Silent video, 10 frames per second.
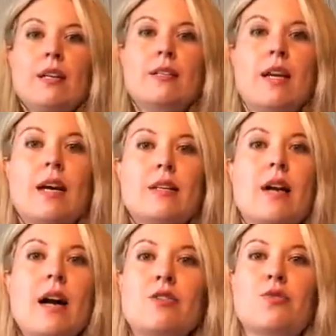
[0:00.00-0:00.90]
stay in
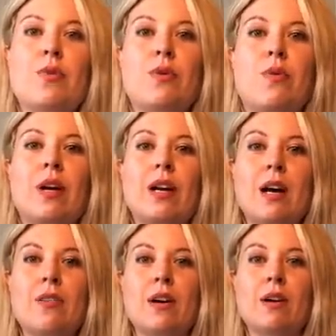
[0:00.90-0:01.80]
touch with one
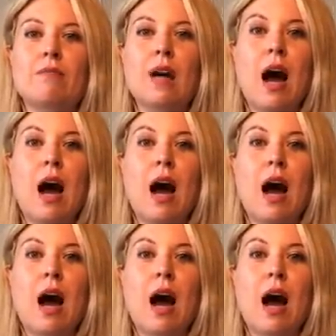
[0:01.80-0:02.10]
another,